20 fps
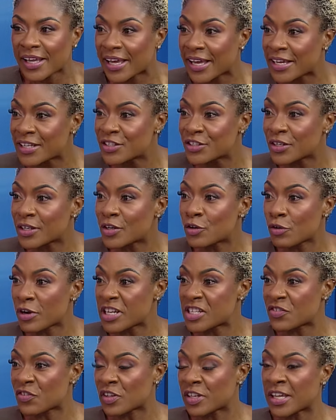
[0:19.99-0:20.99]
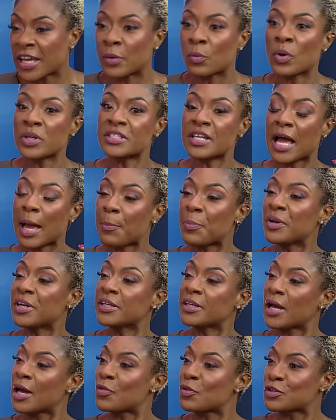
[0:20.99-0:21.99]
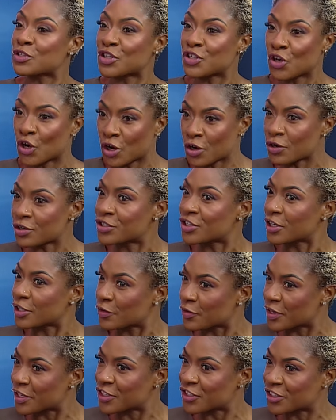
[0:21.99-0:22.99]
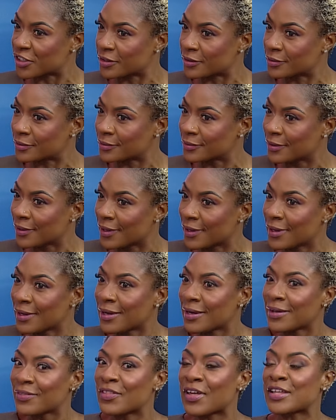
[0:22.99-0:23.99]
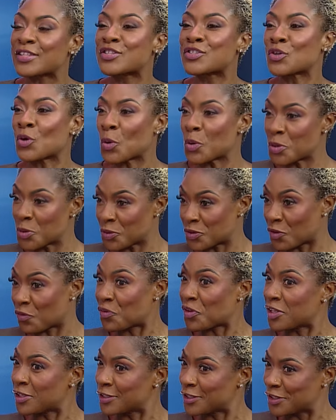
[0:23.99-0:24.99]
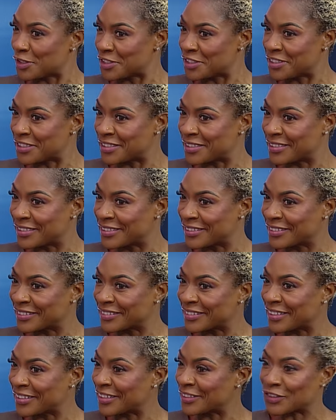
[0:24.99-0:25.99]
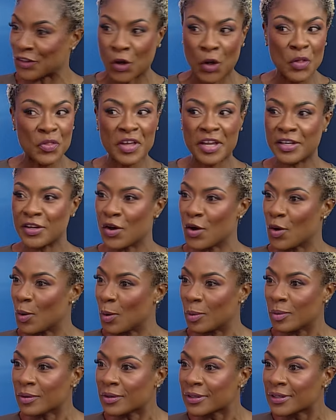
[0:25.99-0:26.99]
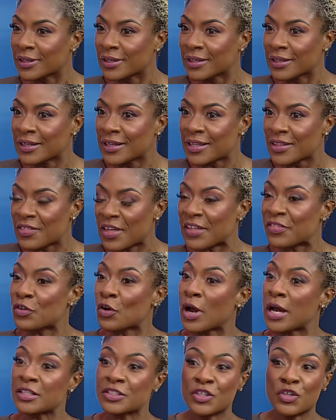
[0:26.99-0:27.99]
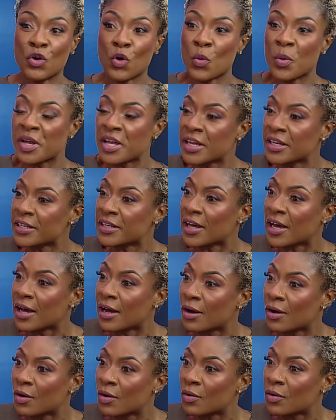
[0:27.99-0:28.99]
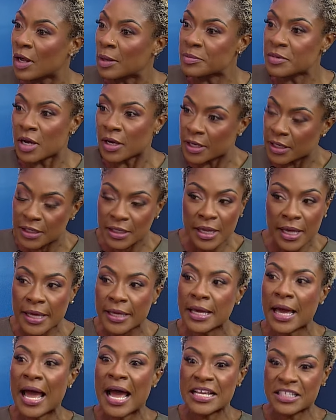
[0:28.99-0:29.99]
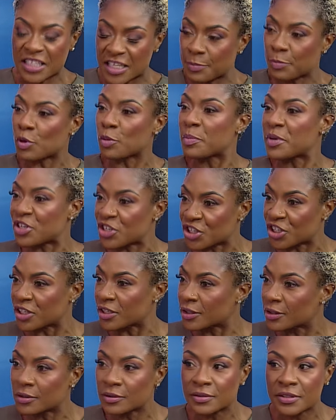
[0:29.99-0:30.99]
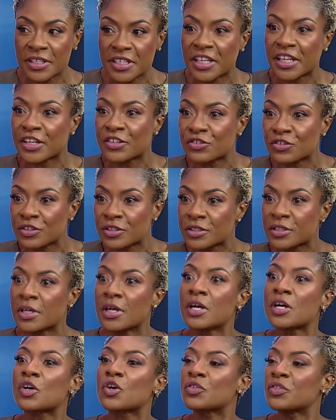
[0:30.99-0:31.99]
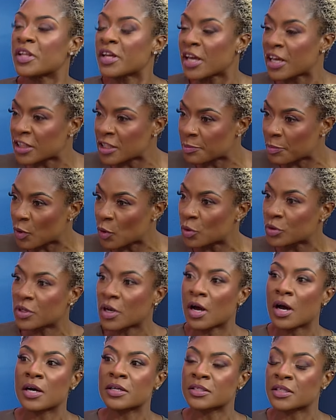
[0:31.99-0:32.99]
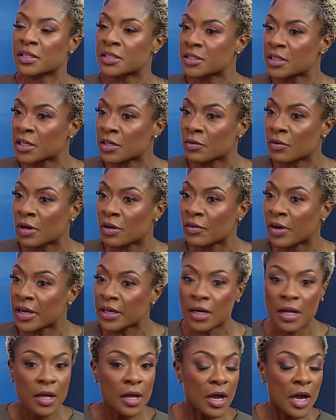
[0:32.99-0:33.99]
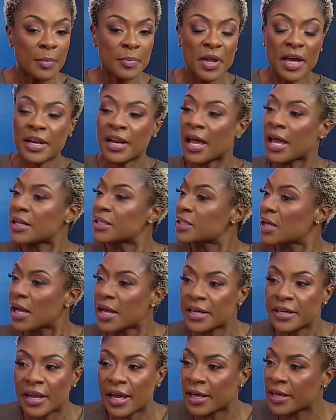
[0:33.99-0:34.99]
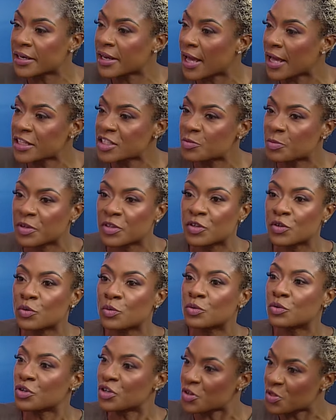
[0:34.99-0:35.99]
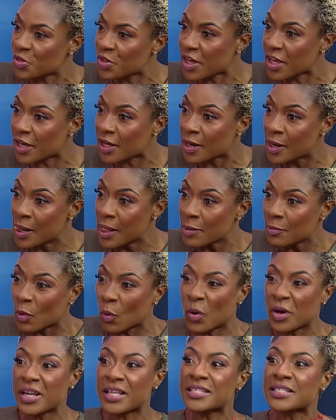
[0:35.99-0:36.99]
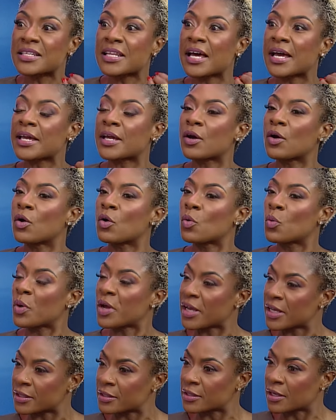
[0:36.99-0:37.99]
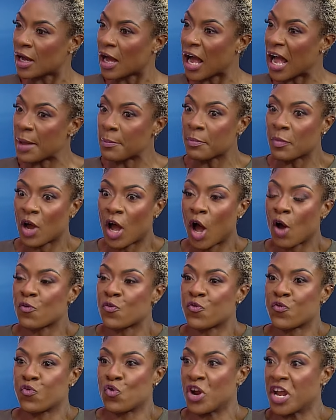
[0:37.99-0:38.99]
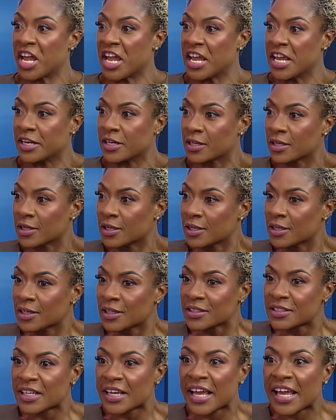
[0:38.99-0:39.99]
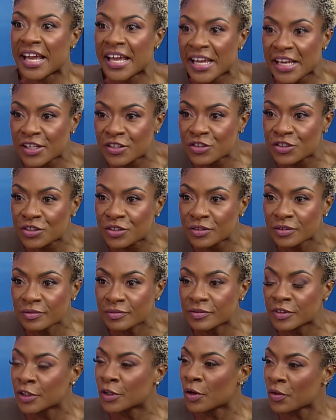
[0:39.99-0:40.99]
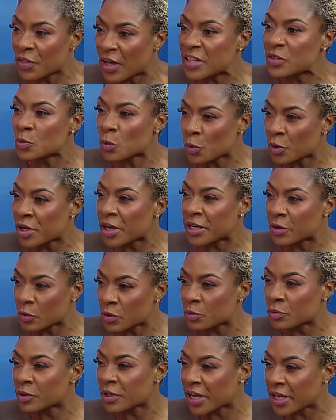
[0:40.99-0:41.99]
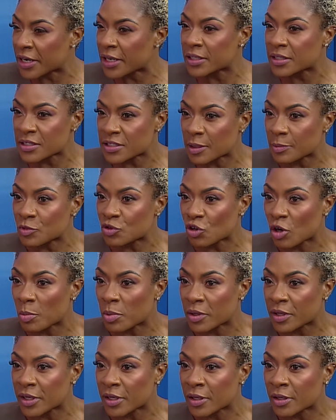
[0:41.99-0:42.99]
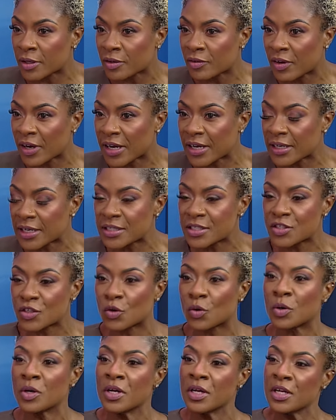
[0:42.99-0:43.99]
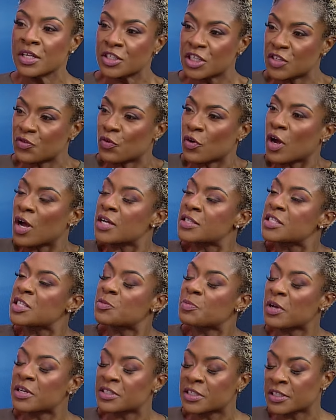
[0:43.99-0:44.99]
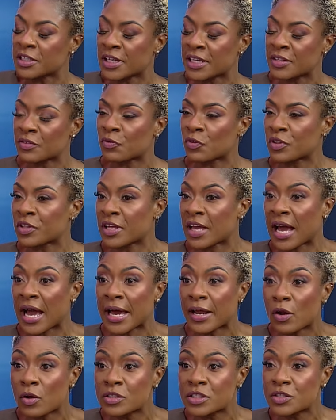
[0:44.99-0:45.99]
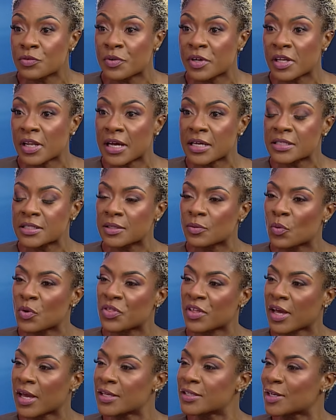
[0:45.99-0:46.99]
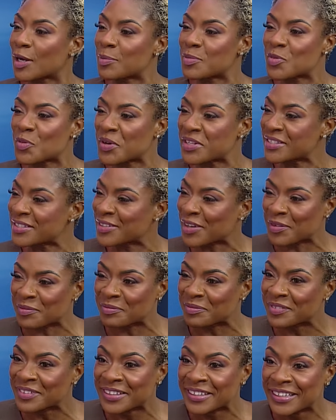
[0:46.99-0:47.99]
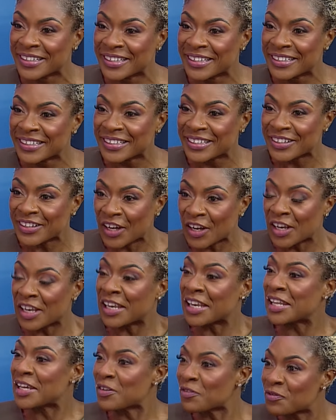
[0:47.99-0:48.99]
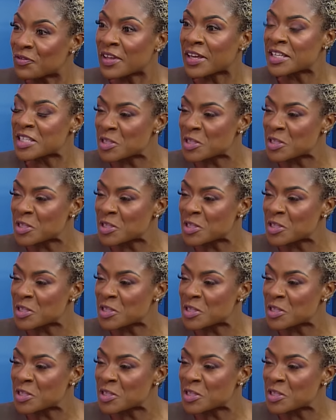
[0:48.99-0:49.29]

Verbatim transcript: aging gracefully. And what's happening now, there's a younger generation that's so used to filters, that's all they know that they're actually going in now. I'm talking like asking permission, teenagers, could they get the Botox, etc. Right? I'm not anti-enhancement. Do do your thing. But when it's like, oh wait, I'm afraid to age. You know, that's where we're, get, we're getting to some trouble here, right? And mm -hmm. so, just for us, especially the, for the adults, to realize with age comes wisdom, mm -hmm. lived